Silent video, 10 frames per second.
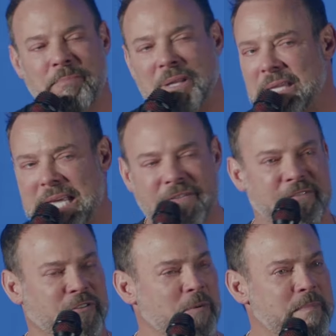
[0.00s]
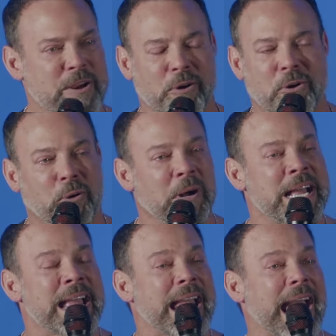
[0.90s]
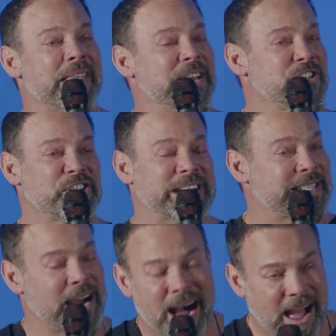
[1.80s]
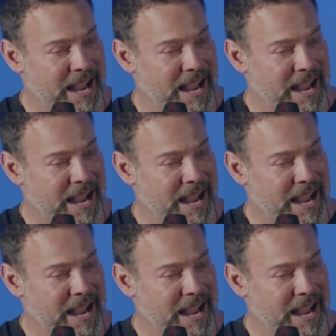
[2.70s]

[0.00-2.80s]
believing for a miracle, and then she died.